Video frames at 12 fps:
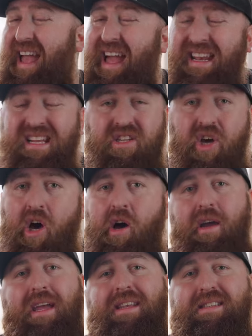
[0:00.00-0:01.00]
Any
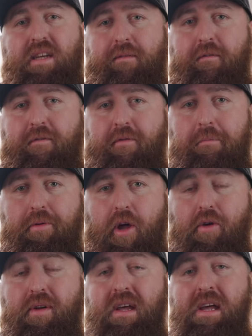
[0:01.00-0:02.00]
dog can suffer from
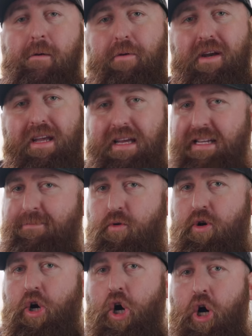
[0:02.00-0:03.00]
bloat, but it is
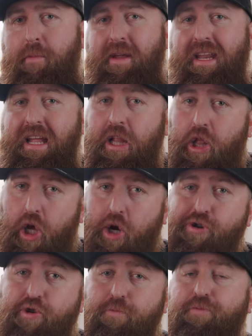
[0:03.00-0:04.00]
more common in
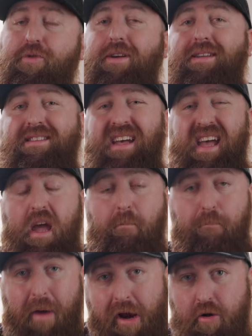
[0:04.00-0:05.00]
larger breeds
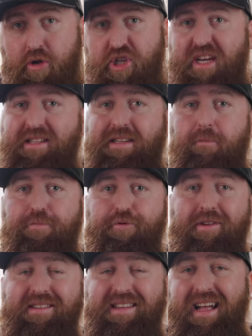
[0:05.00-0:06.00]
and barrel-chested
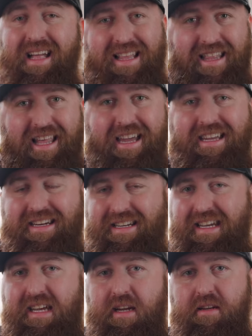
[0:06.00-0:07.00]
breeds like
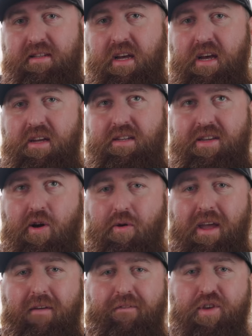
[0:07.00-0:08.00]
Akitas. So
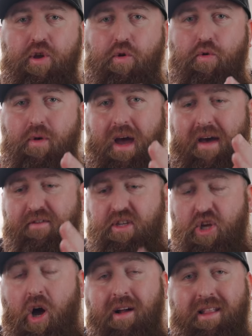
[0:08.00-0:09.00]
if you have a
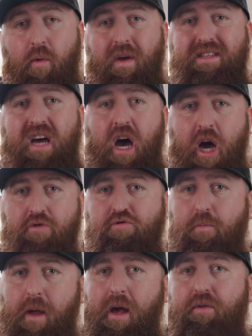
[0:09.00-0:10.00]
dog that weighs
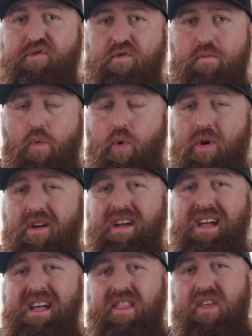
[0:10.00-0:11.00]
100 pounds or more,
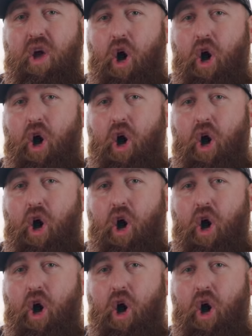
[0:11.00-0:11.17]
the